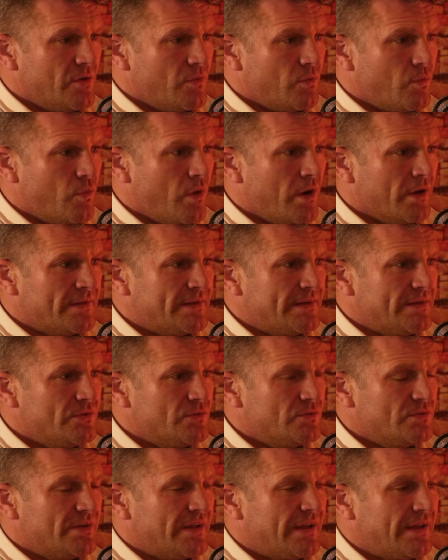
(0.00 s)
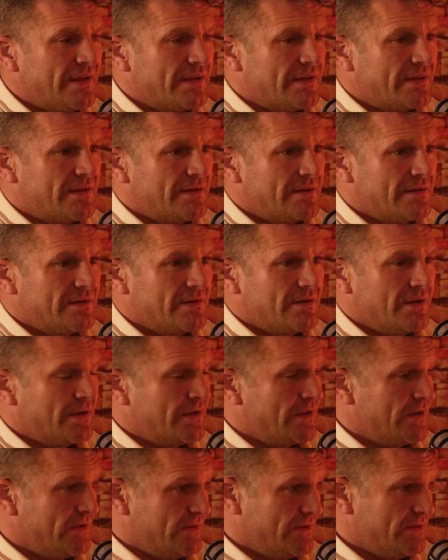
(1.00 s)
What do you think,
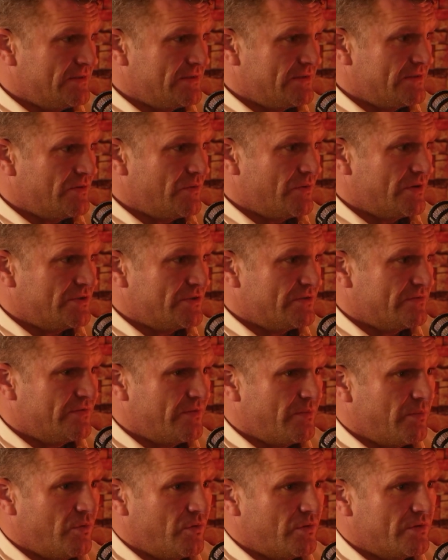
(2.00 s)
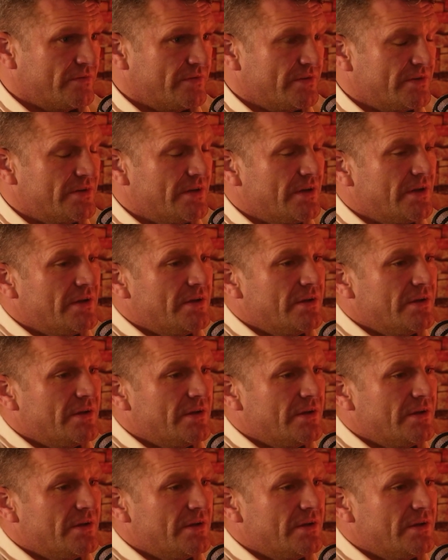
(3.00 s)
and this is a question for both of you,